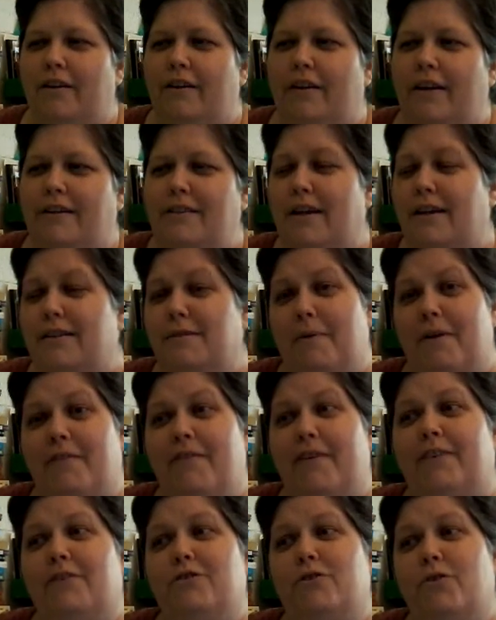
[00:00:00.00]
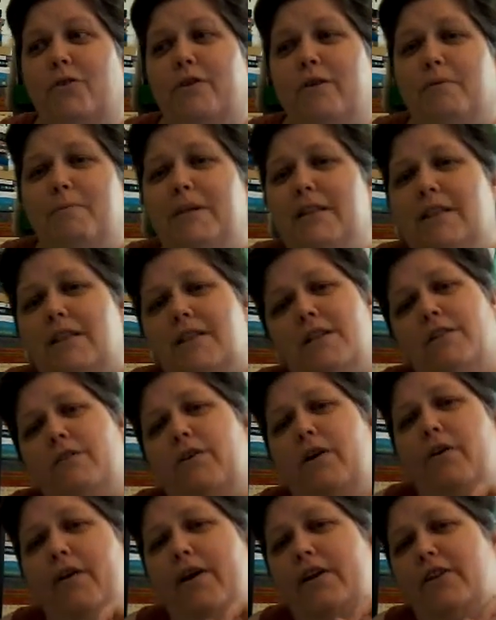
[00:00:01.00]
As a matter of fact, there's going to be
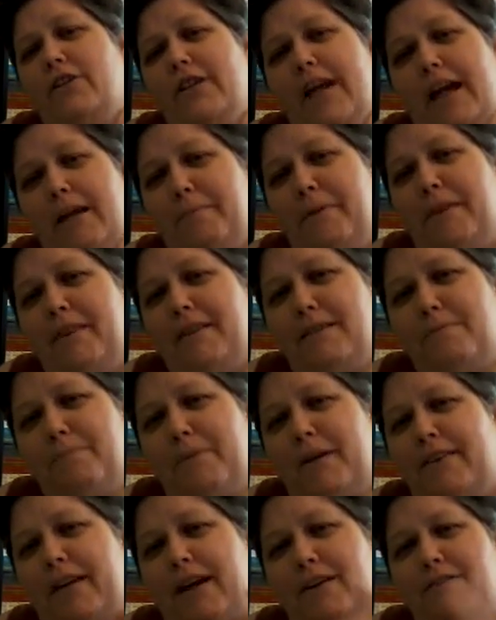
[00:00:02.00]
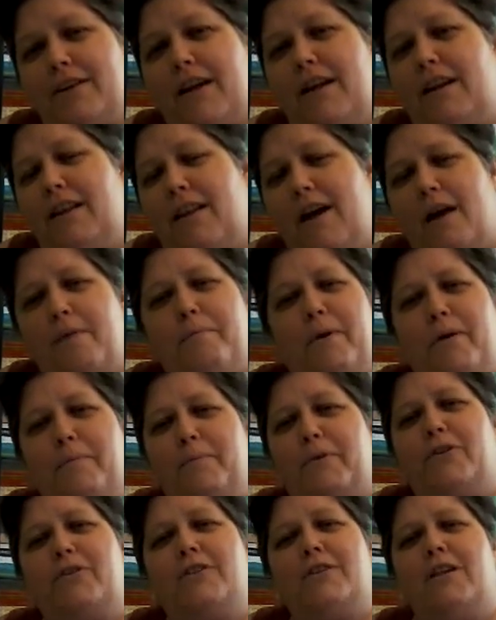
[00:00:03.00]
0 entertainment this month outside of library
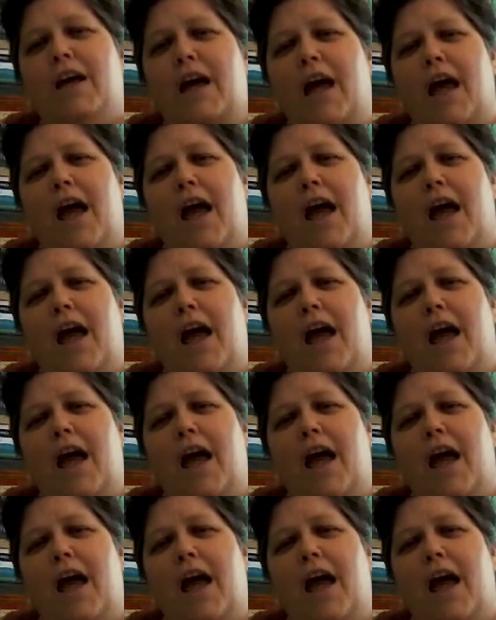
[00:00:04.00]
books